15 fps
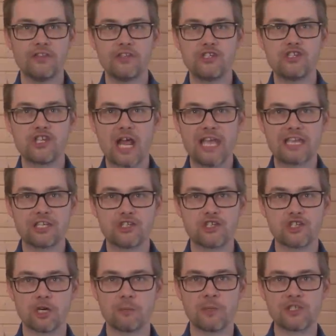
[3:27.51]
The giant
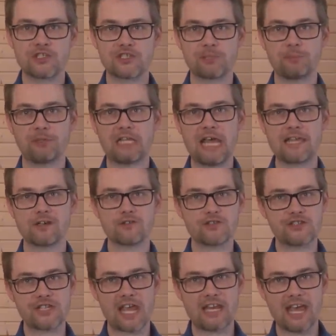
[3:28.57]
German supplier
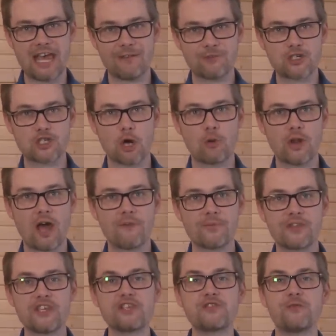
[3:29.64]
ZF showed
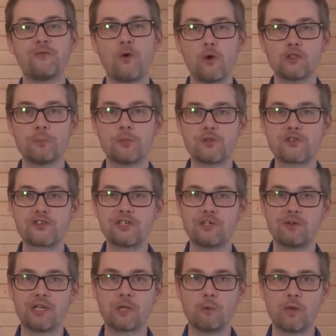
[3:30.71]
off this foldable
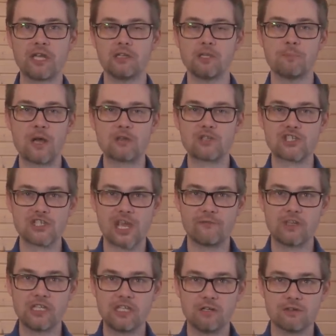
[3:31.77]
steering wheel about
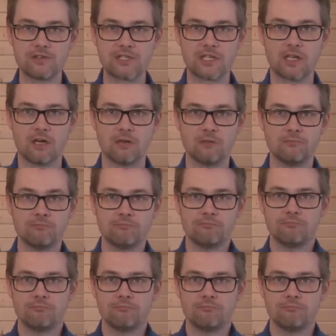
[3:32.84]
seven years ago,